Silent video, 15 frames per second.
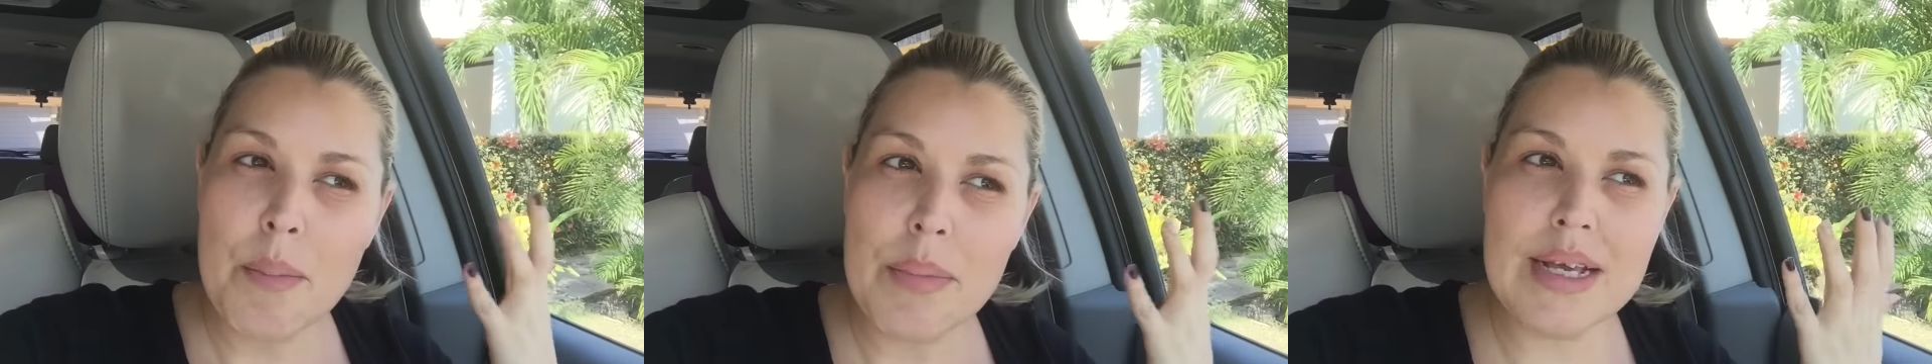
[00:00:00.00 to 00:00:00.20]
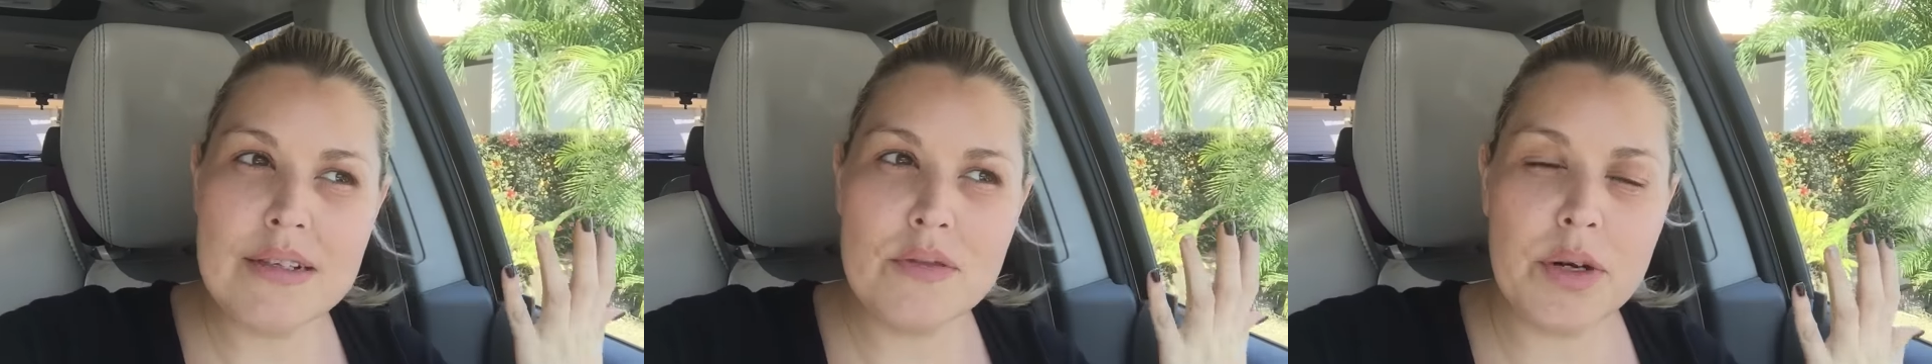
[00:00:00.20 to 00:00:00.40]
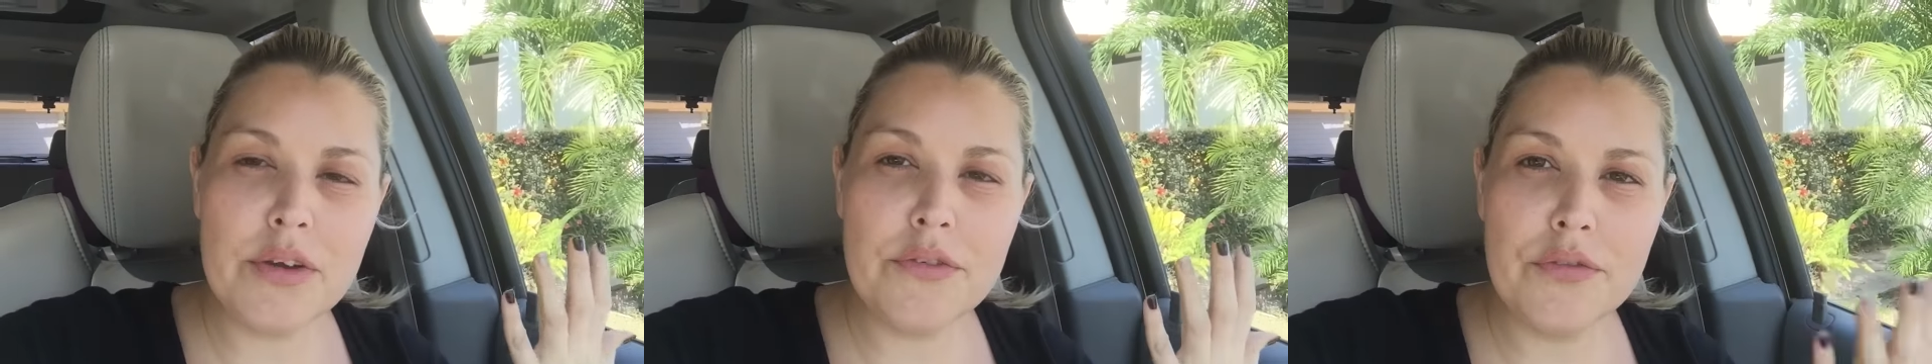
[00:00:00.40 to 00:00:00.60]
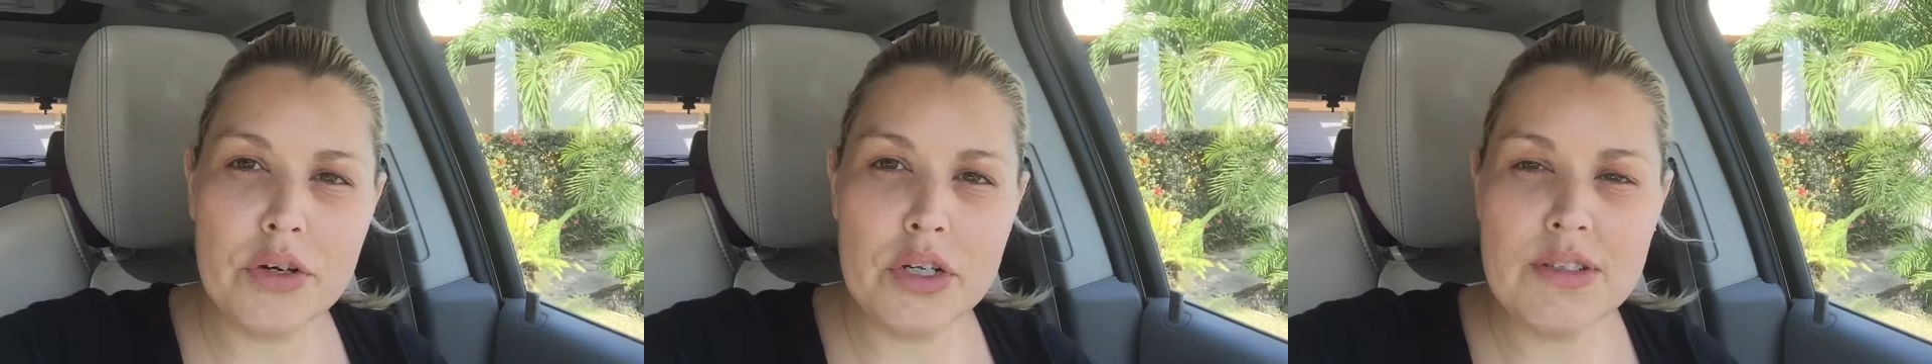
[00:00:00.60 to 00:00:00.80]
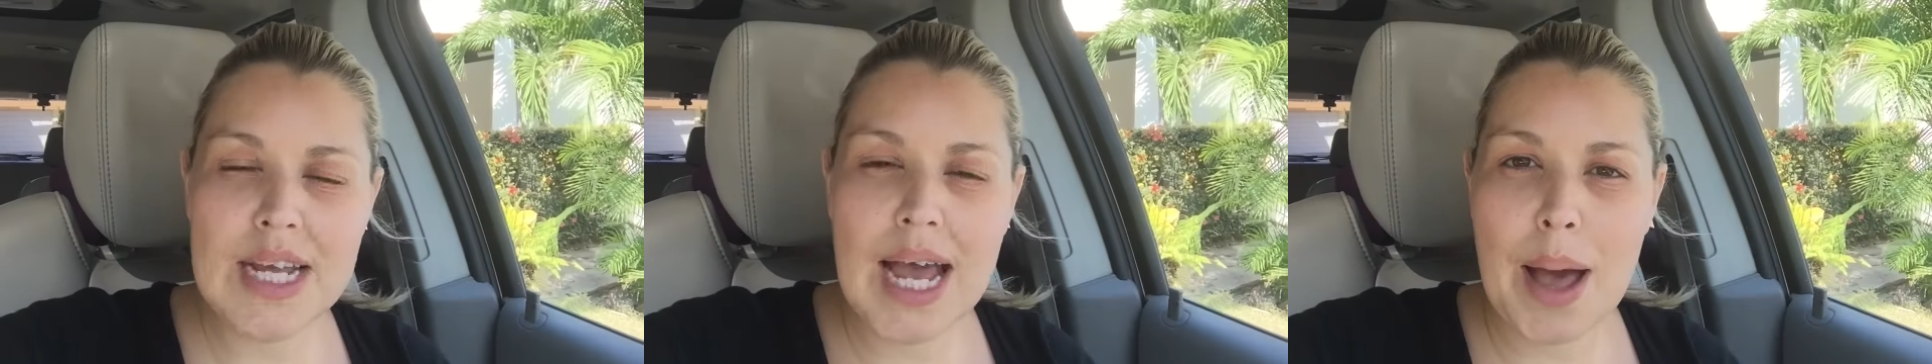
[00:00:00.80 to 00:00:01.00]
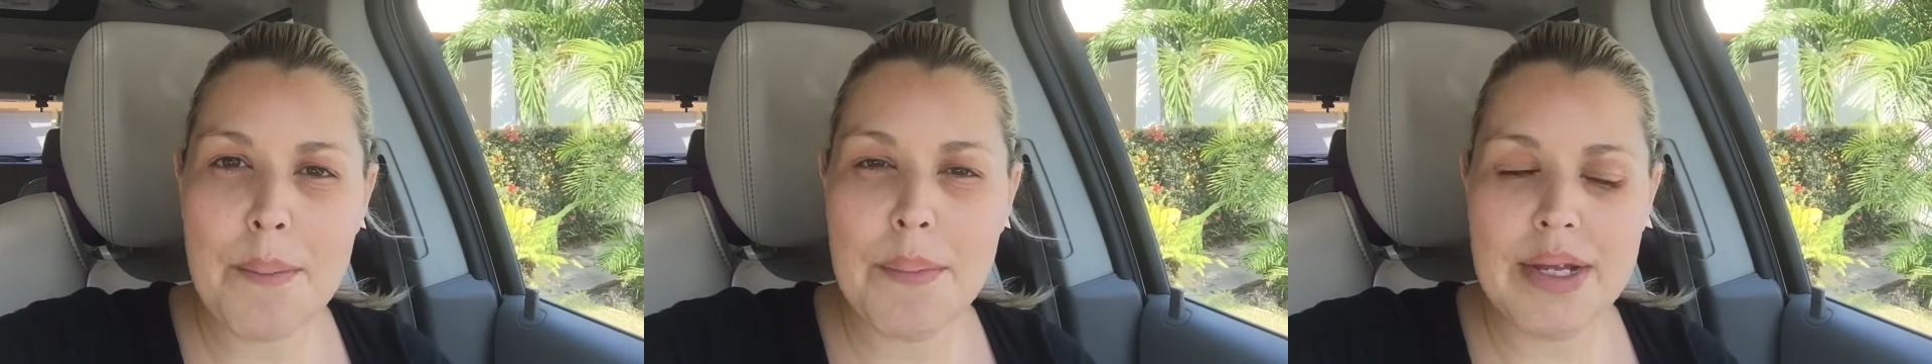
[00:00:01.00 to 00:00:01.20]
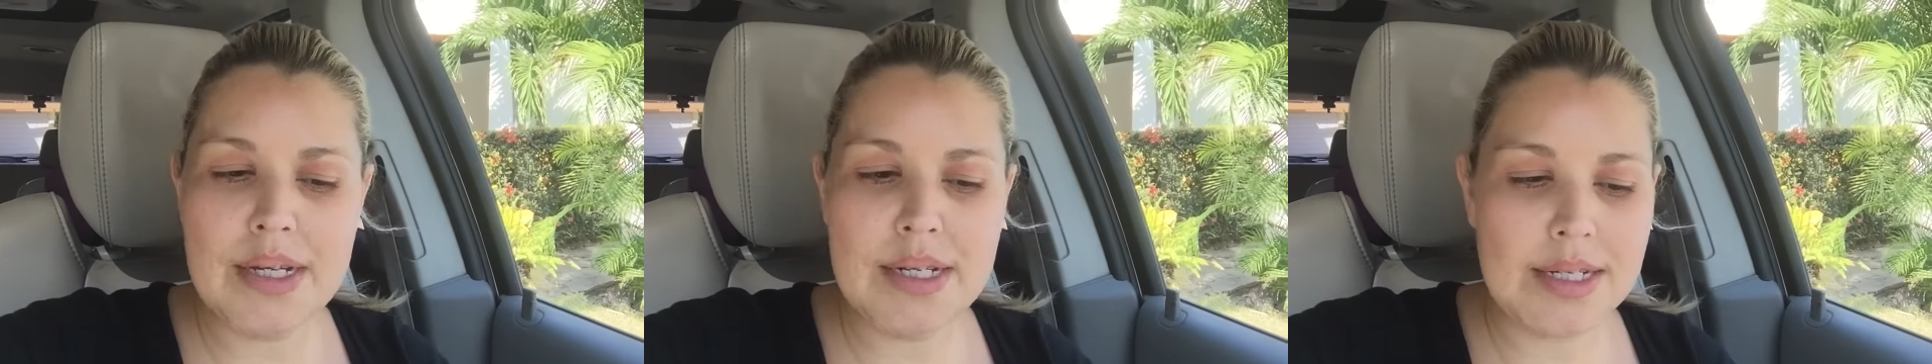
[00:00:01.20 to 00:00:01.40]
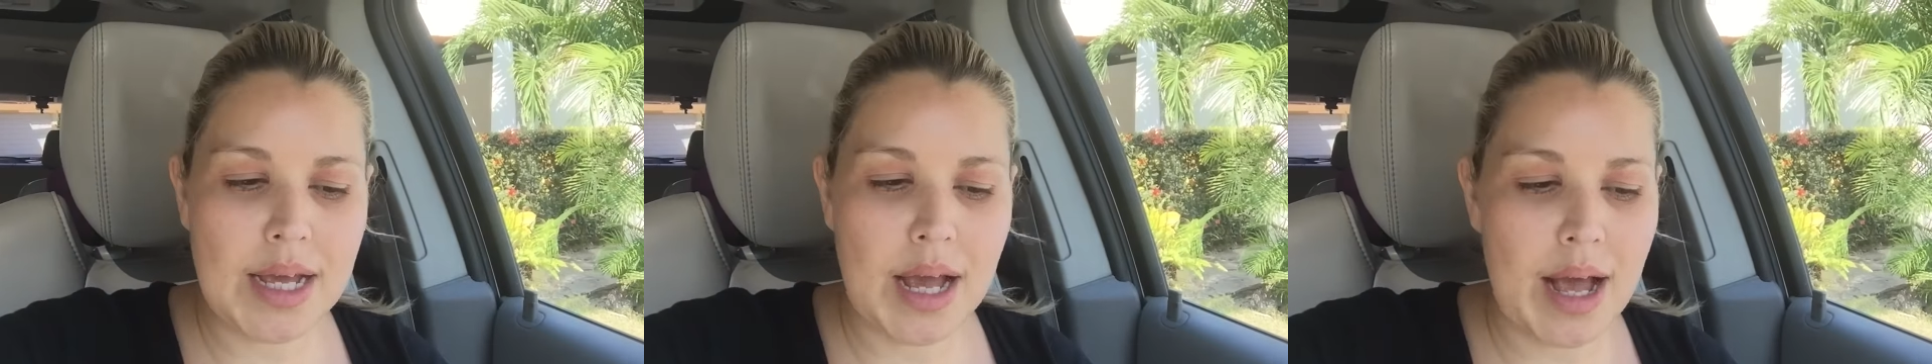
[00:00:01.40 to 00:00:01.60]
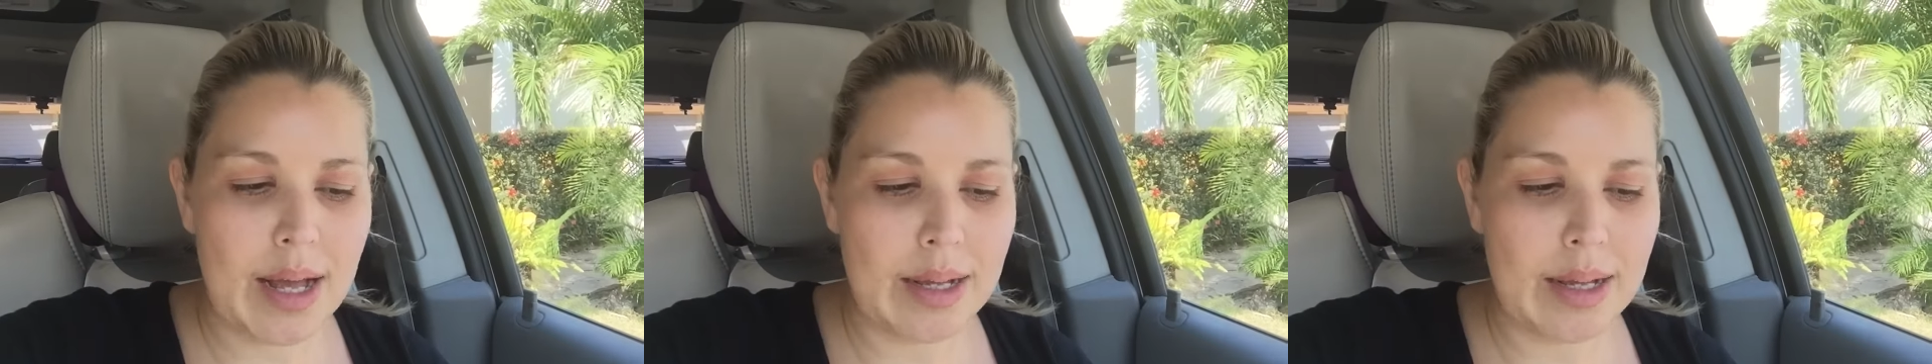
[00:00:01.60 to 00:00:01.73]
Because when it first happened,